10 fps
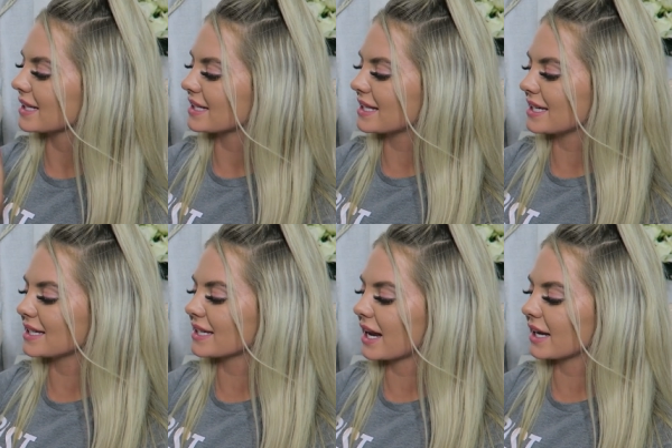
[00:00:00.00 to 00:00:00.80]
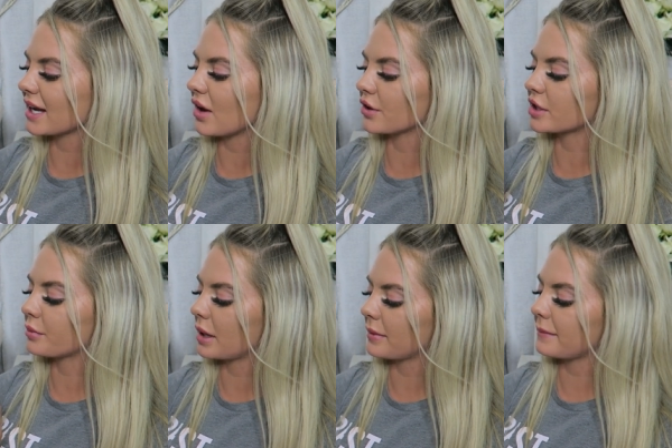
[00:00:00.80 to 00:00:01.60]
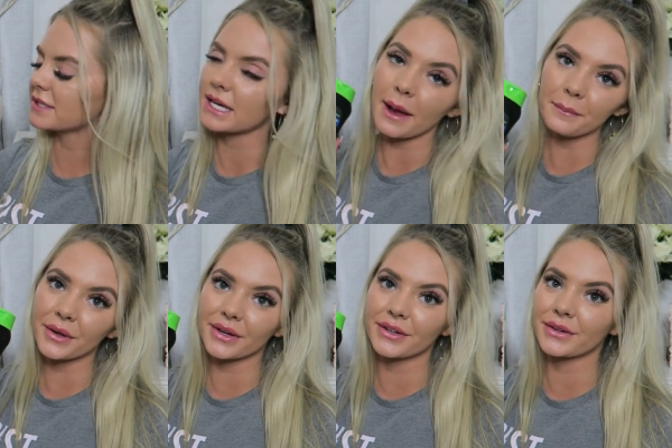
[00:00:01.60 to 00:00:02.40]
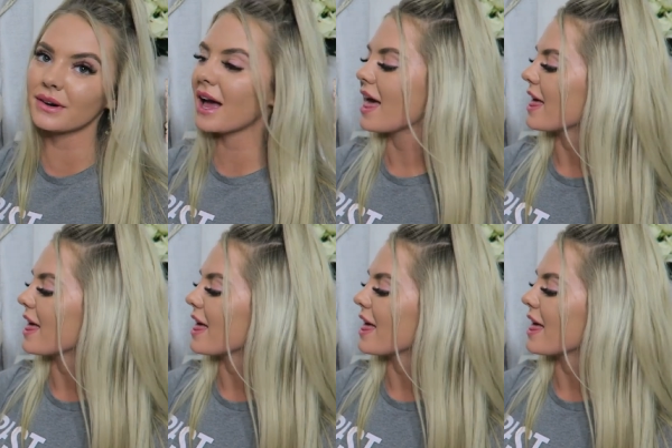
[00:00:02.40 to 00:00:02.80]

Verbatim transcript: the De-Shedding Ultra Premium Shampoo.